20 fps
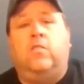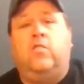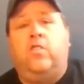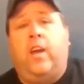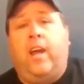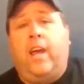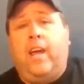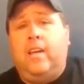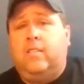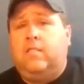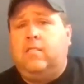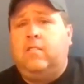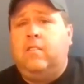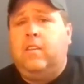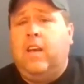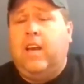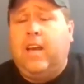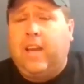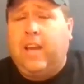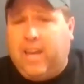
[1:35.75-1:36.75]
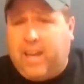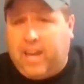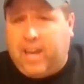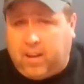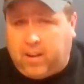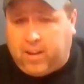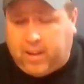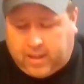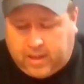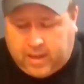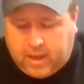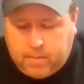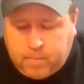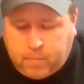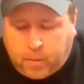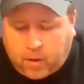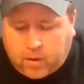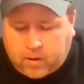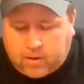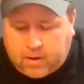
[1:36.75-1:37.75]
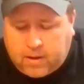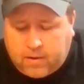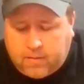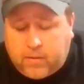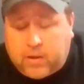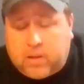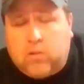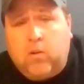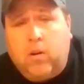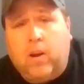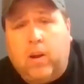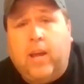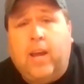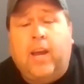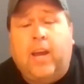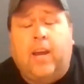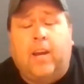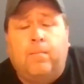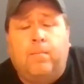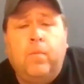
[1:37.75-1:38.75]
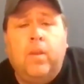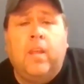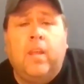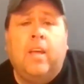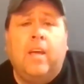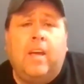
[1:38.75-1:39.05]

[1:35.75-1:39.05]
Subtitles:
Chase Gelling, he parked it in Victory Lane.